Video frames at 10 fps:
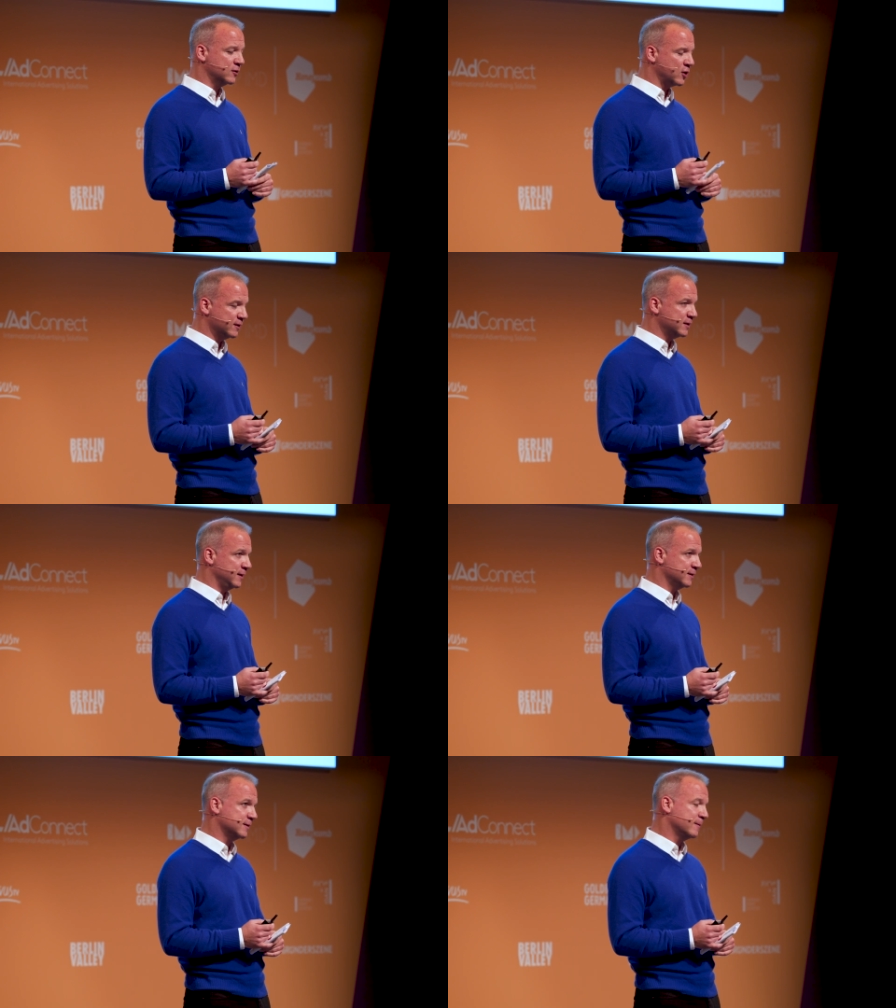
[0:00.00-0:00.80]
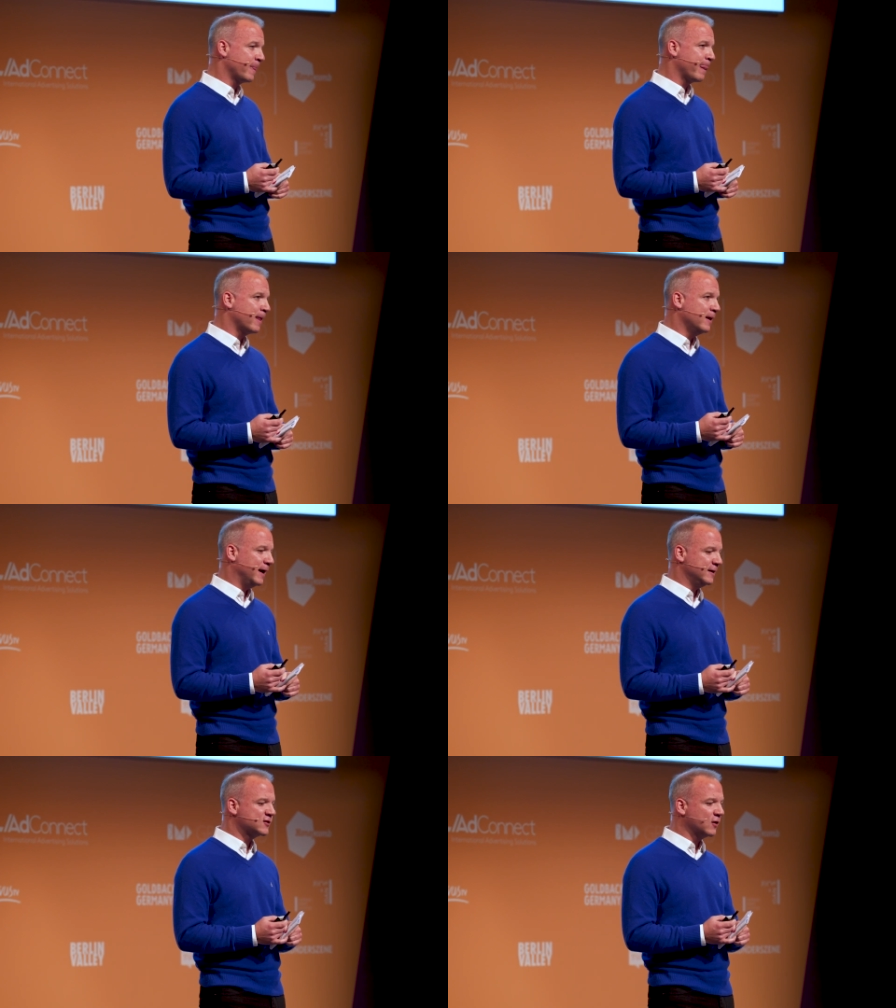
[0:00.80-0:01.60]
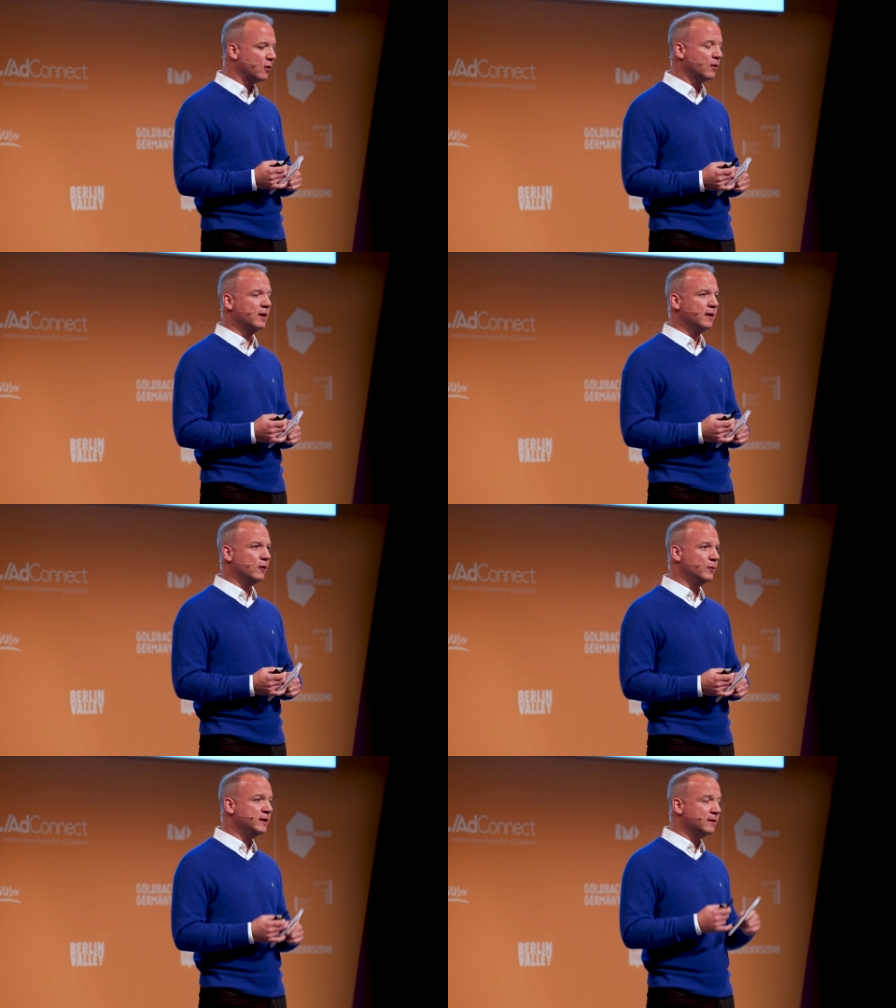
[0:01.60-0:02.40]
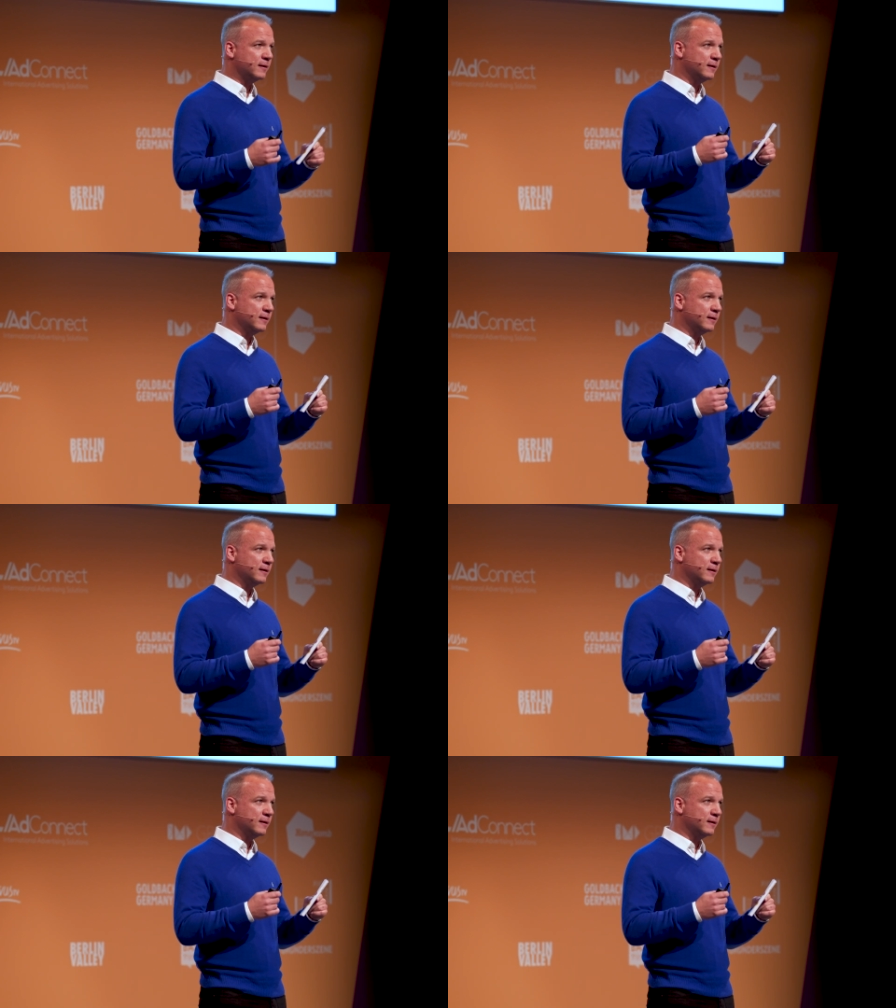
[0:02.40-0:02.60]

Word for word: content. And so we